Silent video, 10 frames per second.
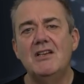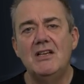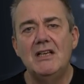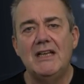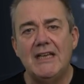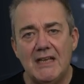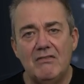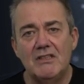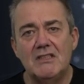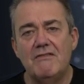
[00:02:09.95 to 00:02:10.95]
early
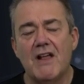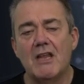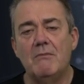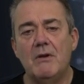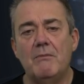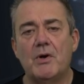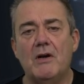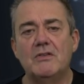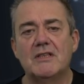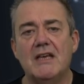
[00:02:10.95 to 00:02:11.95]
in the development
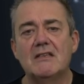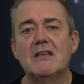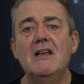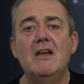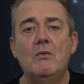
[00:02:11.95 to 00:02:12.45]
process